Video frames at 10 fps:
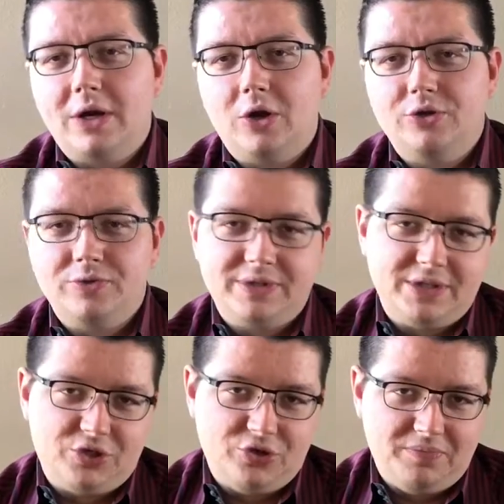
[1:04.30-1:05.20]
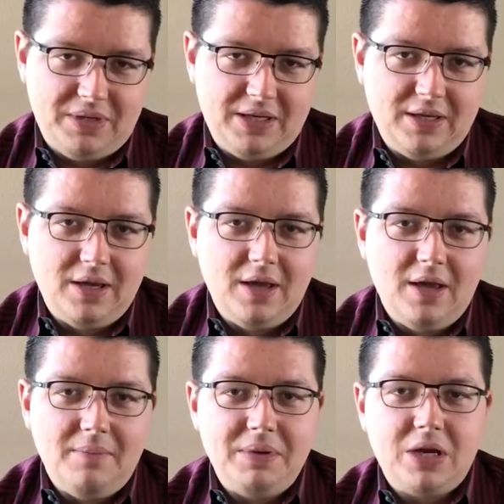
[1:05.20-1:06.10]
characteristics should be
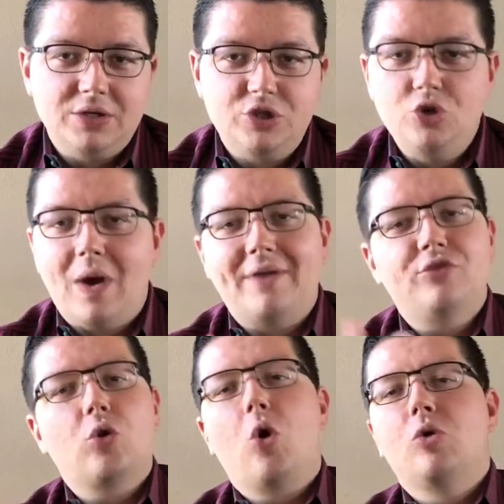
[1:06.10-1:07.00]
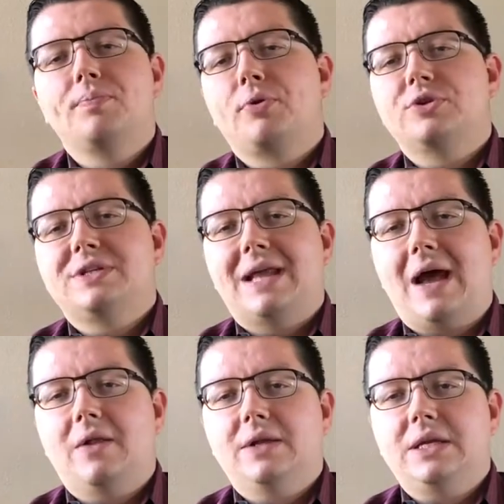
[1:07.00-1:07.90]
because you have your own
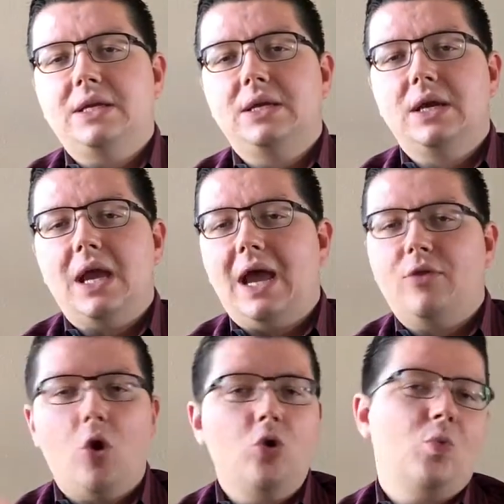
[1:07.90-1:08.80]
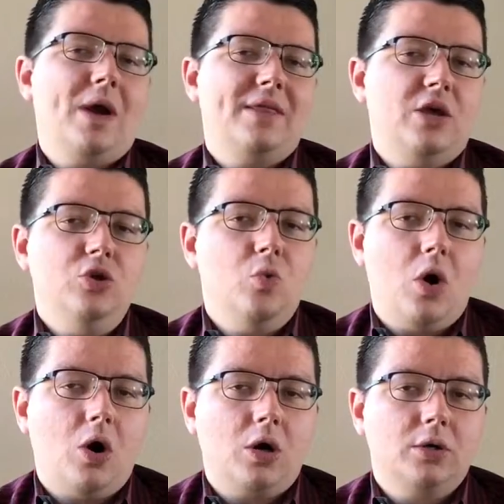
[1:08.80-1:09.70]
personality and the own way that you
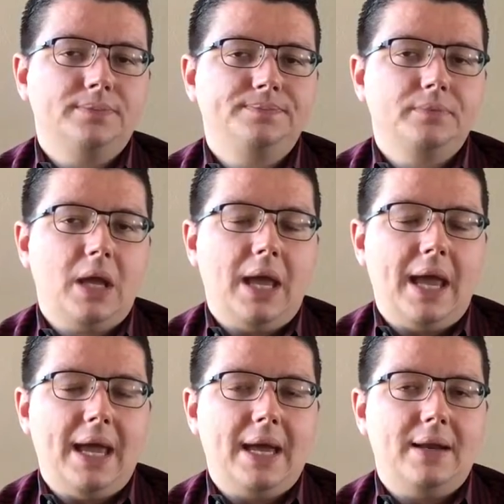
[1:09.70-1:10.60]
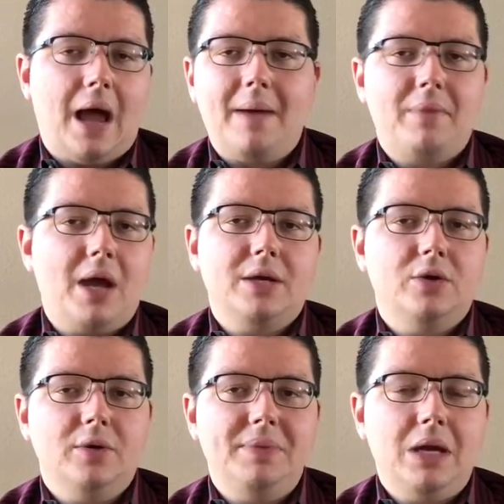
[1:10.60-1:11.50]
are, and I'm not
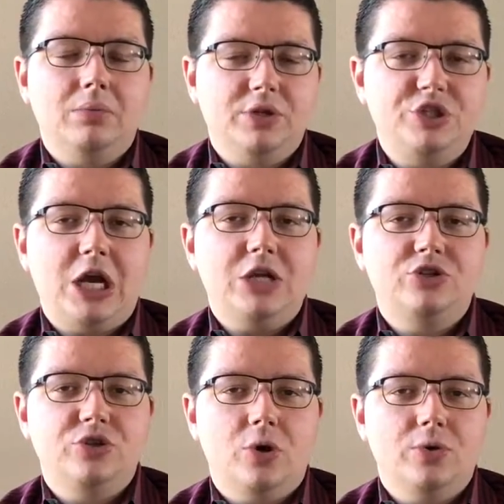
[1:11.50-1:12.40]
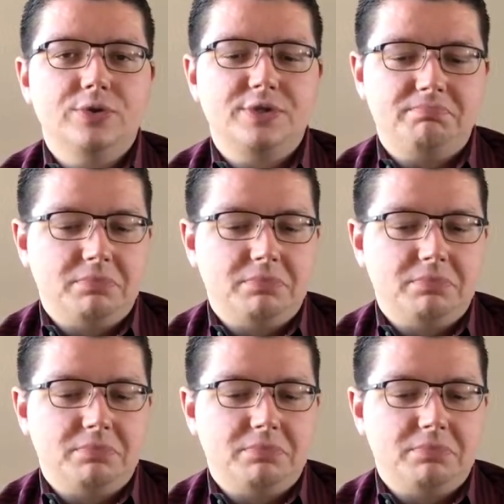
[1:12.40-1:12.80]
going to be able to change those